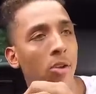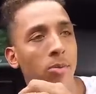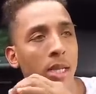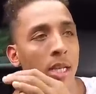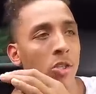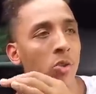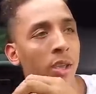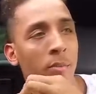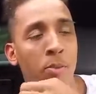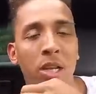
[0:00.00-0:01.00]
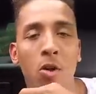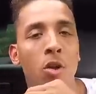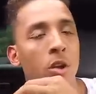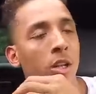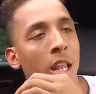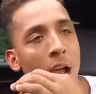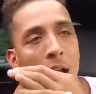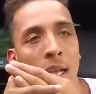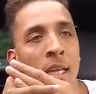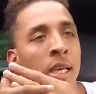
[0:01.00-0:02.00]
You know what I'm saying? That you give, put it all on the
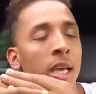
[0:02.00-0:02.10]
line